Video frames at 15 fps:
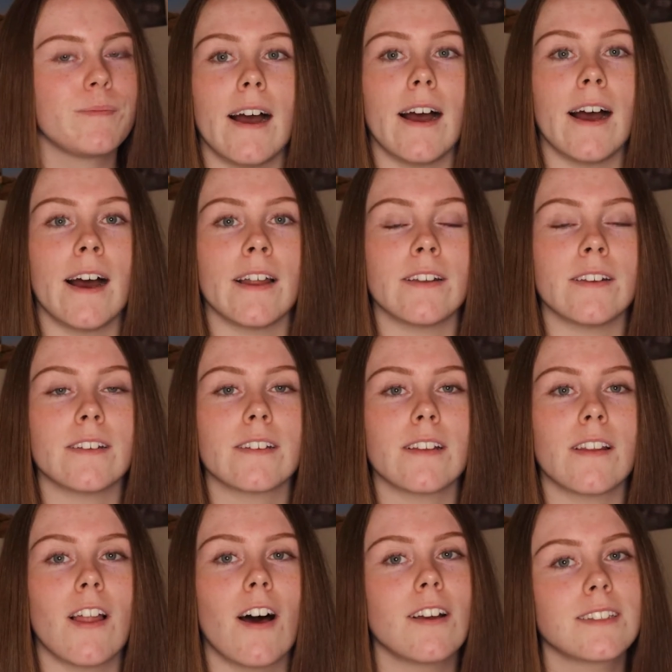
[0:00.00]
And
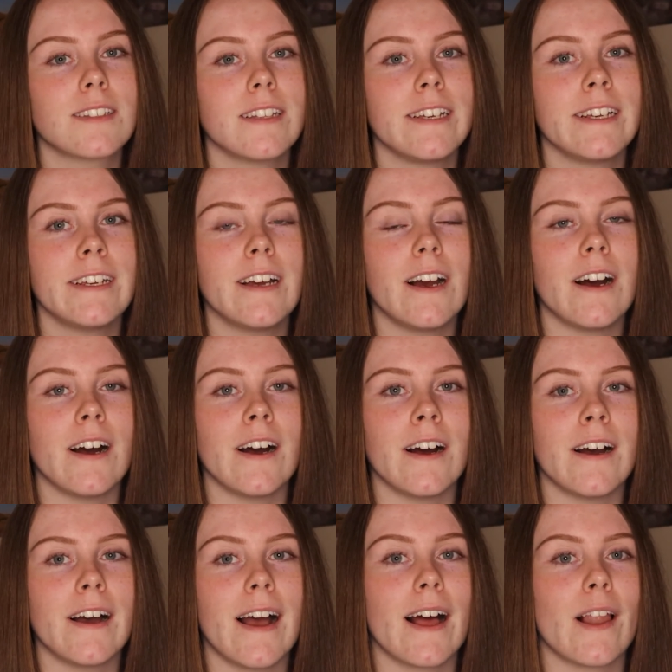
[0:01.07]
lastly,
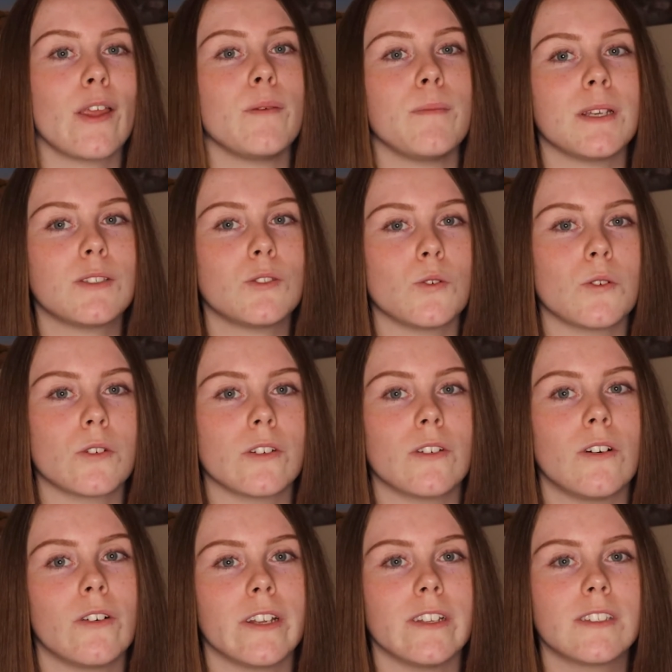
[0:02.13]
uh, Hello Miss Jordan
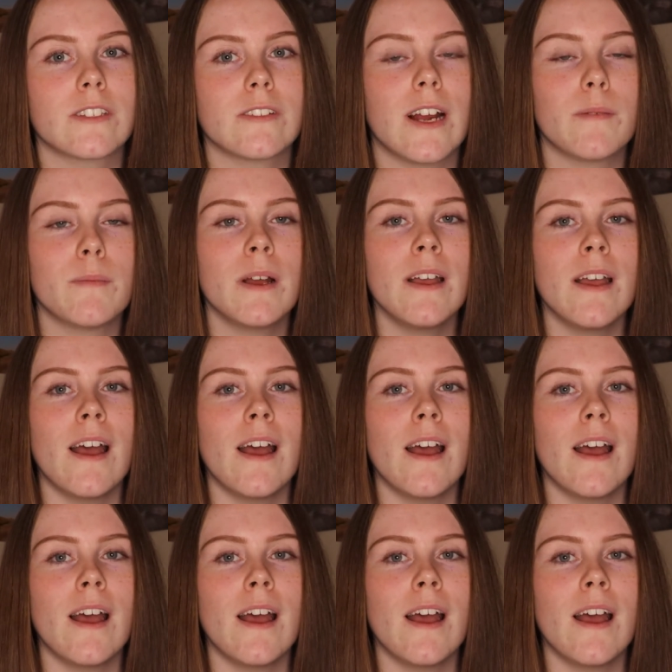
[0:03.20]
on Instagram.